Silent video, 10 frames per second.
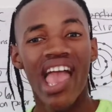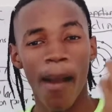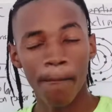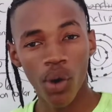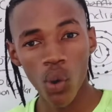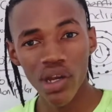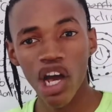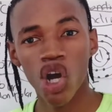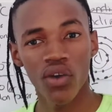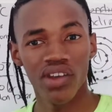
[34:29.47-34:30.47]
a polar
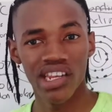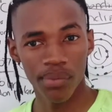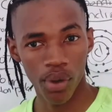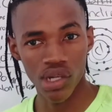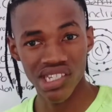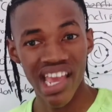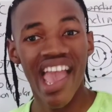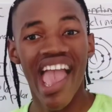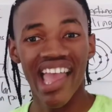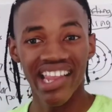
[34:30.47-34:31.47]
covalent bond.
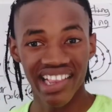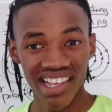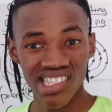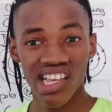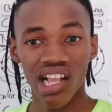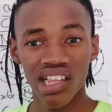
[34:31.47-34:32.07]
And a classical